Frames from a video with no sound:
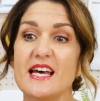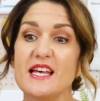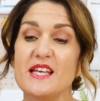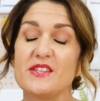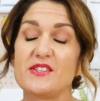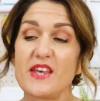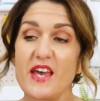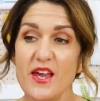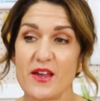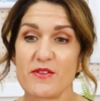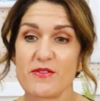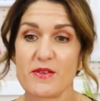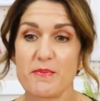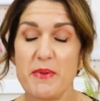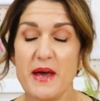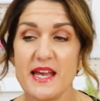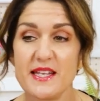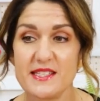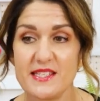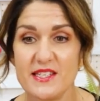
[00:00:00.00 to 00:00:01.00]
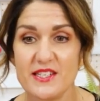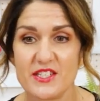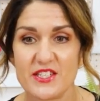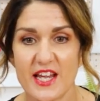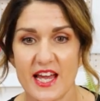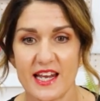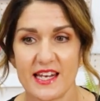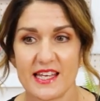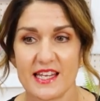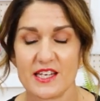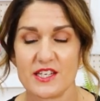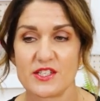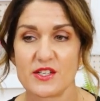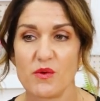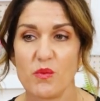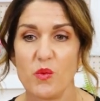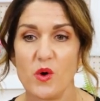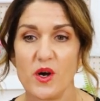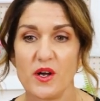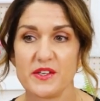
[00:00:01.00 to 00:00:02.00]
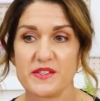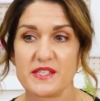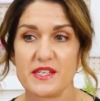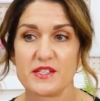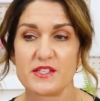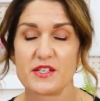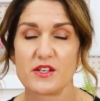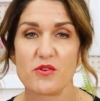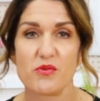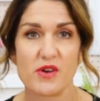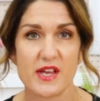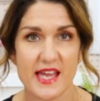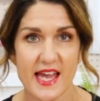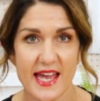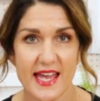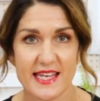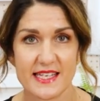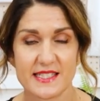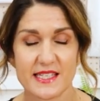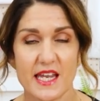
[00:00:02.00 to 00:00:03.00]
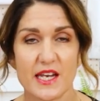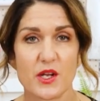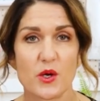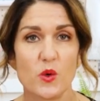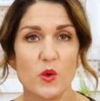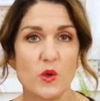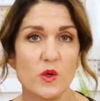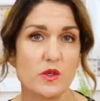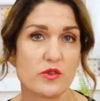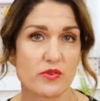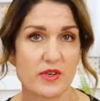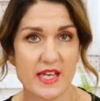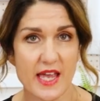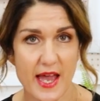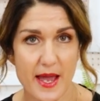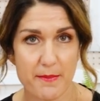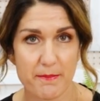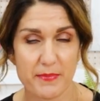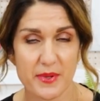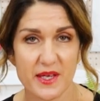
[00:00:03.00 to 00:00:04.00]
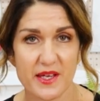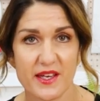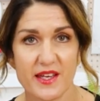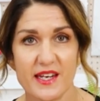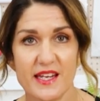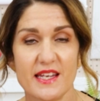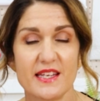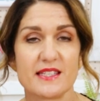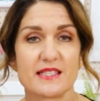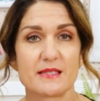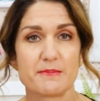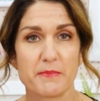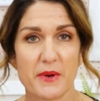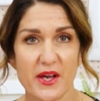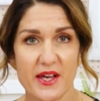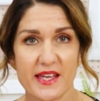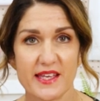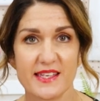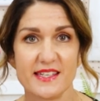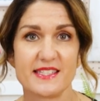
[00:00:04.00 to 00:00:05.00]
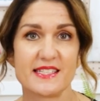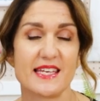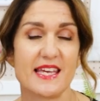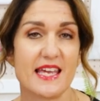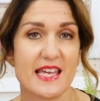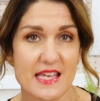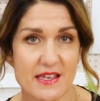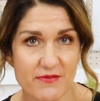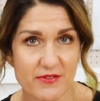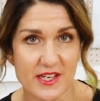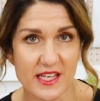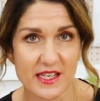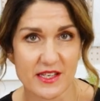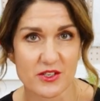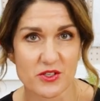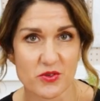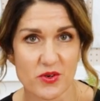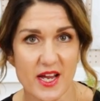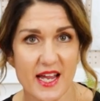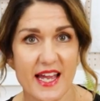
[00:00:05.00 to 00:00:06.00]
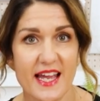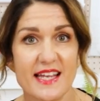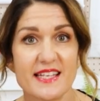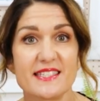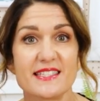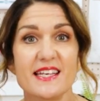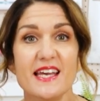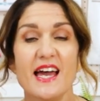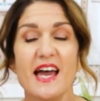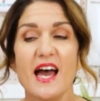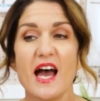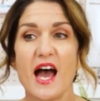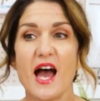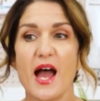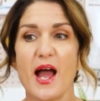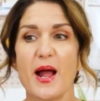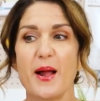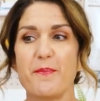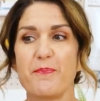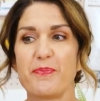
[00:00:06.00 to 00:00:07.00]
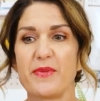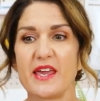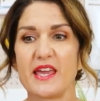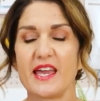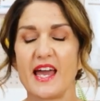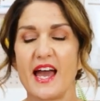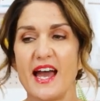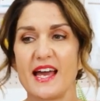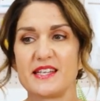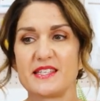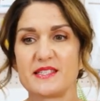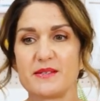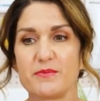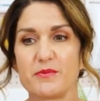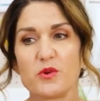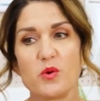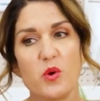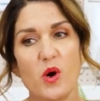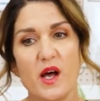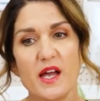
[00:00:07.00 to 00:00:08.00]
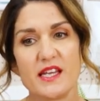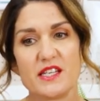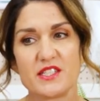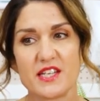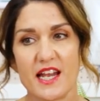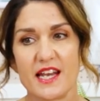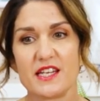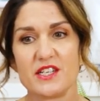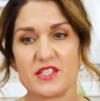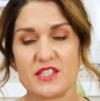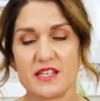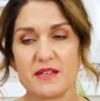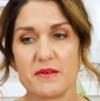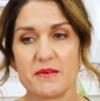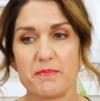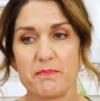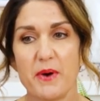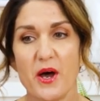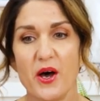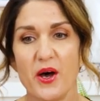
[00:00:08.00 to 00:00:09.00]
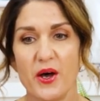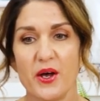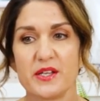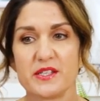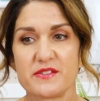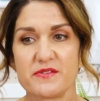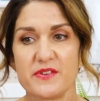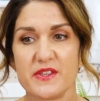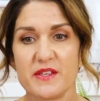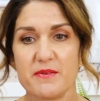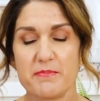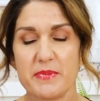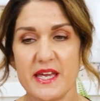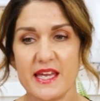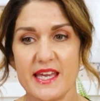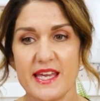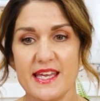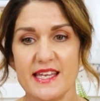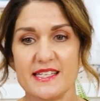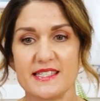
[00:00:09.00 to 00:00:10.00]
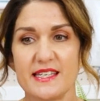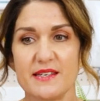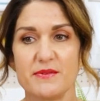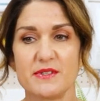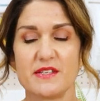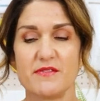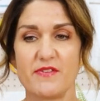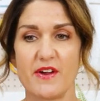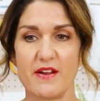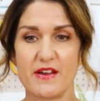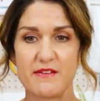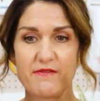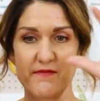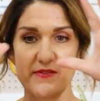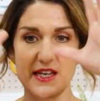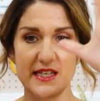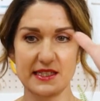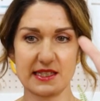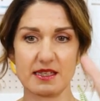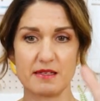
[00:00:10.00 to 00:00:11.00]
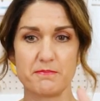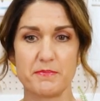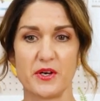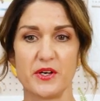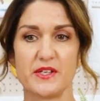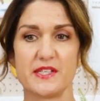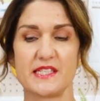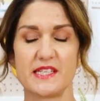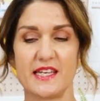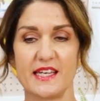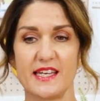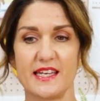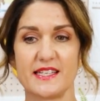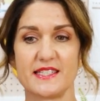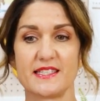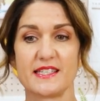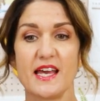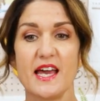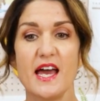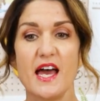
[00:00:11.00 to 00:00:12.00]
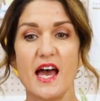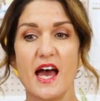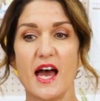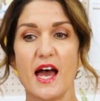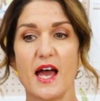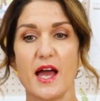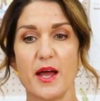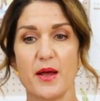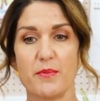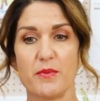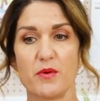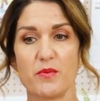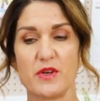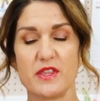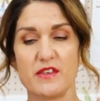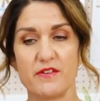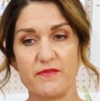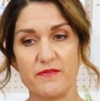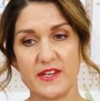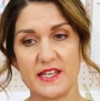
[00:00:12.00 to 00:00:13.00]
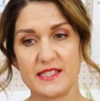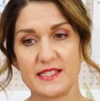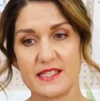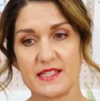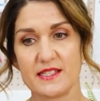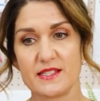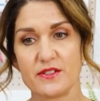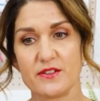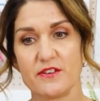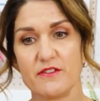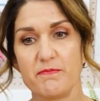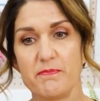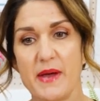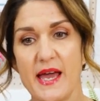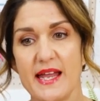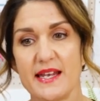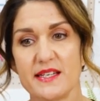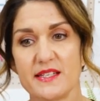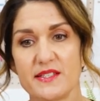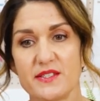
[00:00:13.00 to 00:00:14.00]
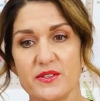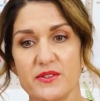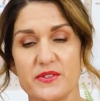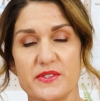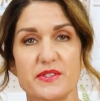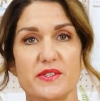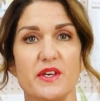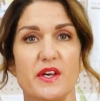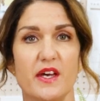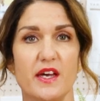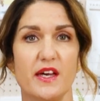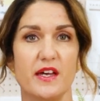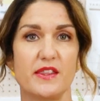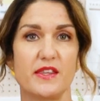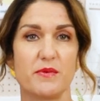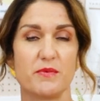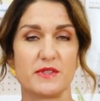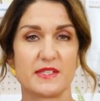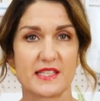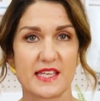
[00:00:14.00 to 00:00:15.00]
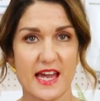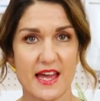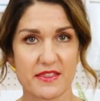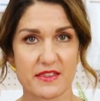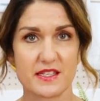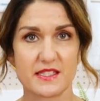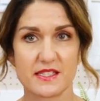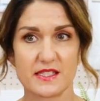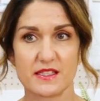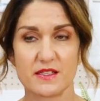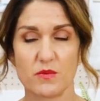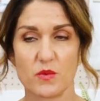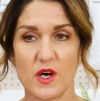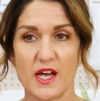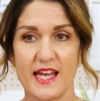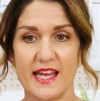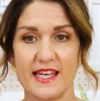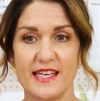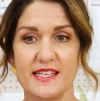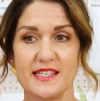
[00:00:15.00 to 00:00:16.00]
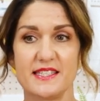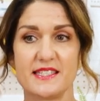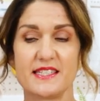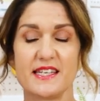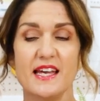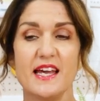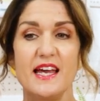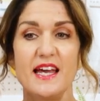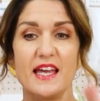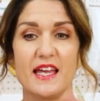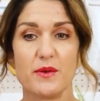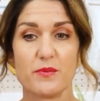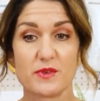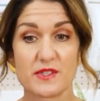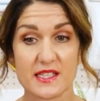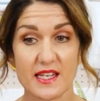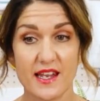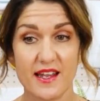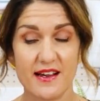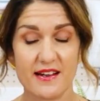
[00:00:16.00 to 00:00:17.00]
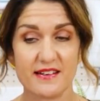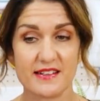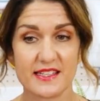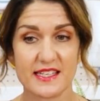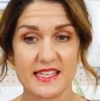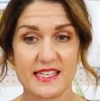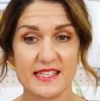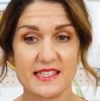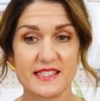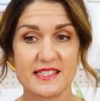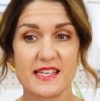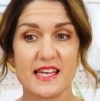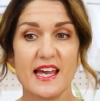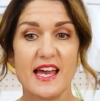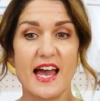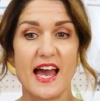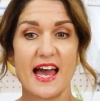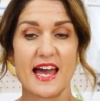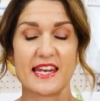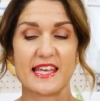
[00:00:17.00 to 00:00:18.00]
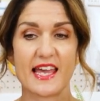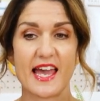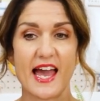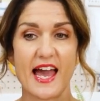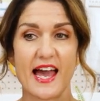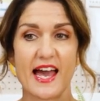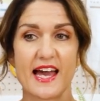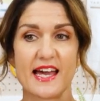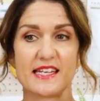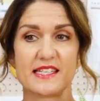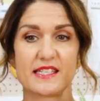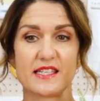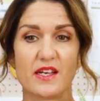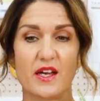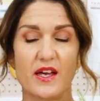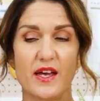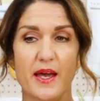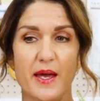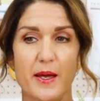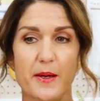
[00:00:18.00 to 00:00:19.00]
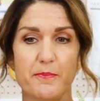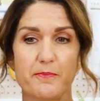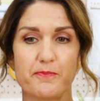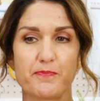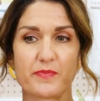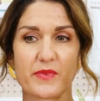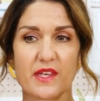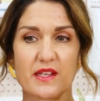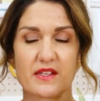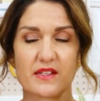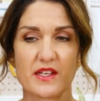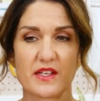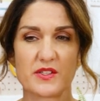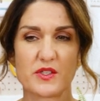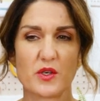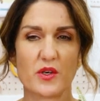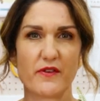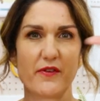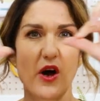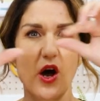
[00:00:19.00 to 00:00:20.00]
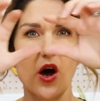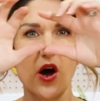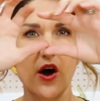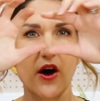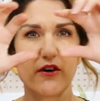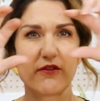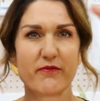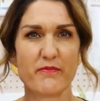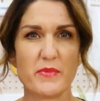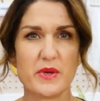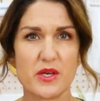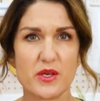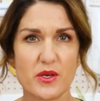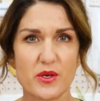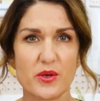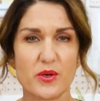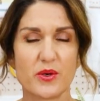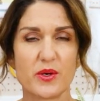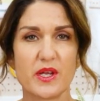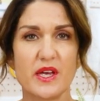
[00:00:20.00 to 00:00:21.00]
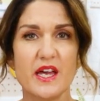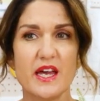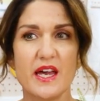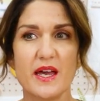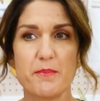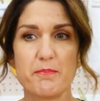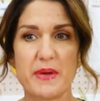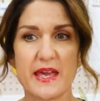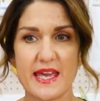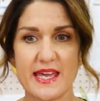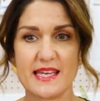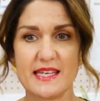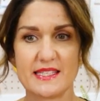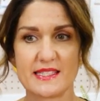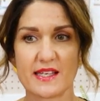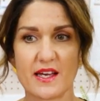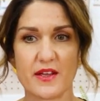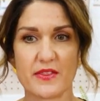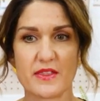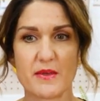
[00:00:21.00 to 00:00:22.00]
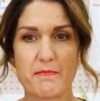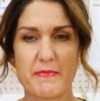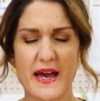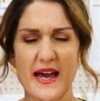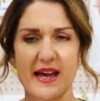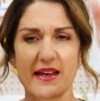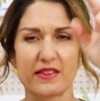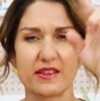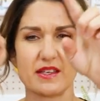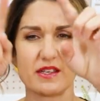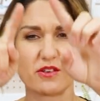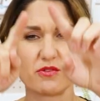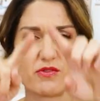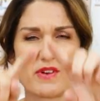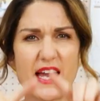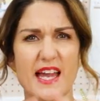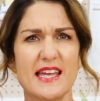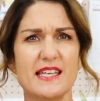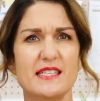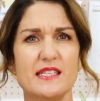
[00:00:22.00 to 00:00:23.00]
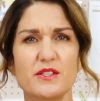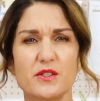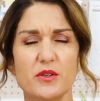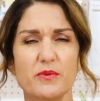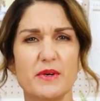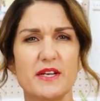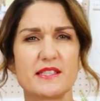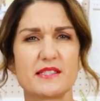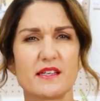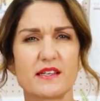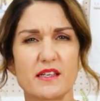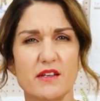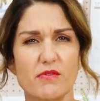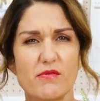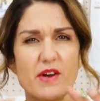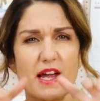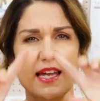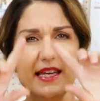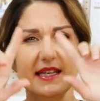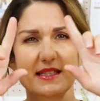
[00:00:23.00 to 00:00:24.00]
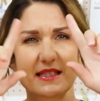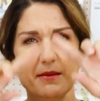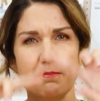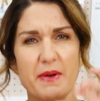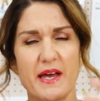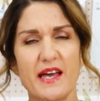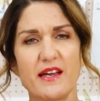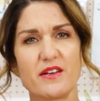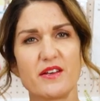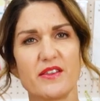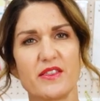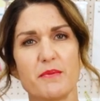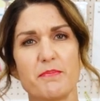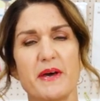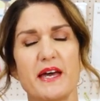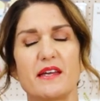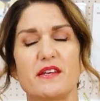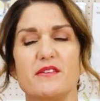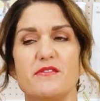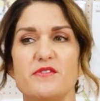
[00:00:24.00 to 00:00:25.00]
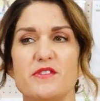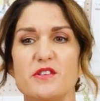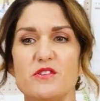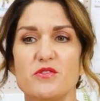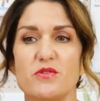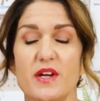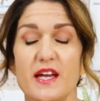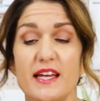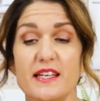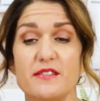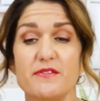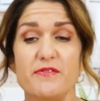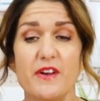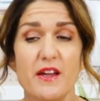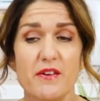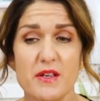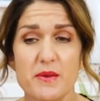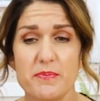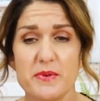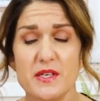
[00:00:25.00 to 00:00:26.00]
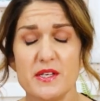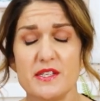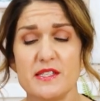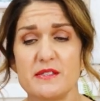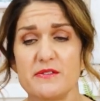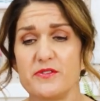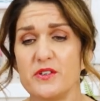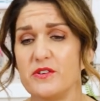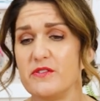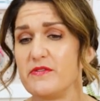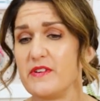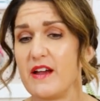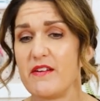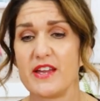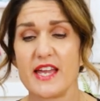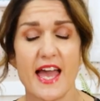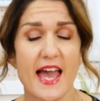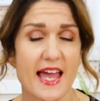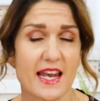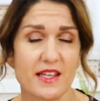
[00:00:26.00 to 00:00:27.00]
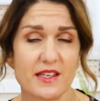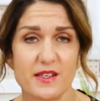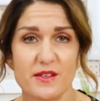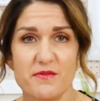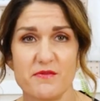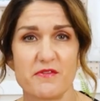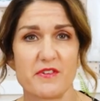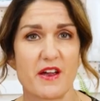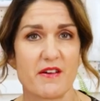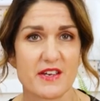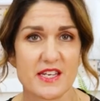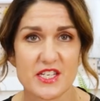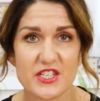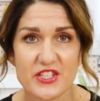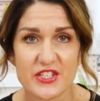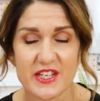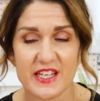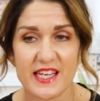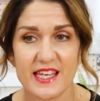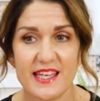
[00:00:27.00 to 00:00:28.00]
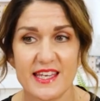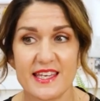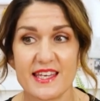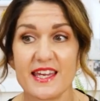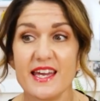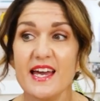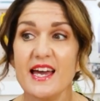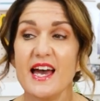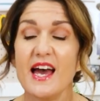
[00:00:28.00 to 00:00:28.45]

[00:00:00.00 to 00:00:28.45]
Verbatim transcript: So the pattern challenge was to create an Audrey Hepburn inspired evening dress. Um, it had some quite challenging parts for the bees. It was a very fitted bodice um, with a fitted sort of pencil skirt that was gathered at the waist. It was lined and it had um, a sort of half moon piece on the back that created almost like a racer back on the back of the dress. Very beautiful, very elegant, very chic.